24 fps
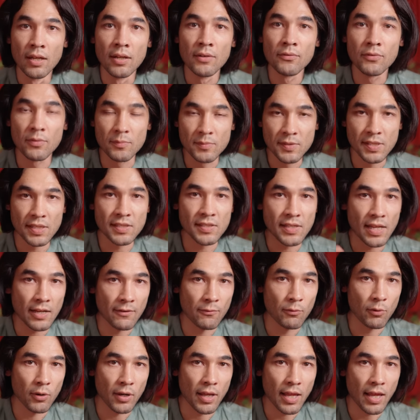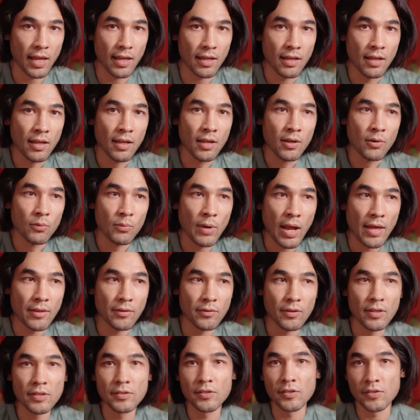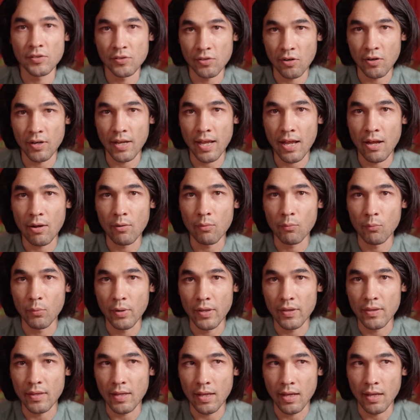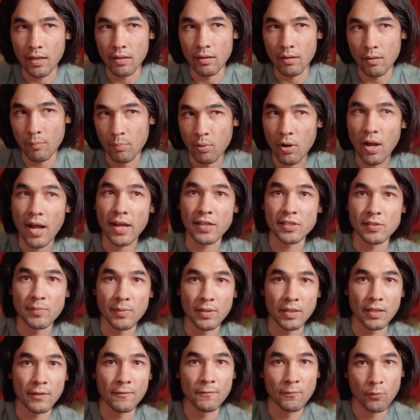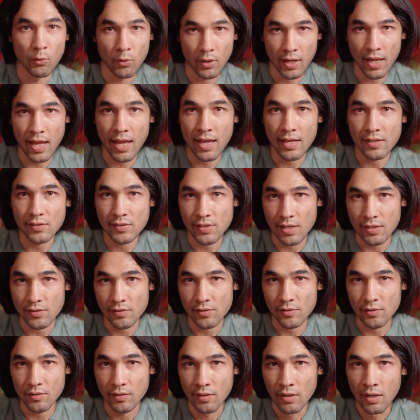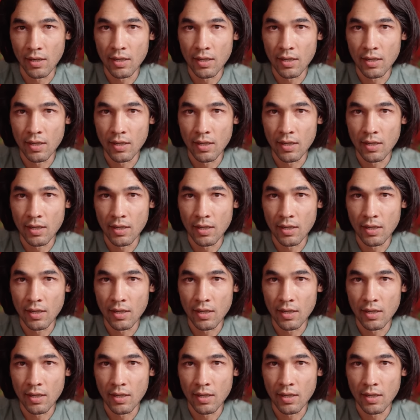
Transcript: from 6K to 4K rather than just starting out with an approximately 4K sensor.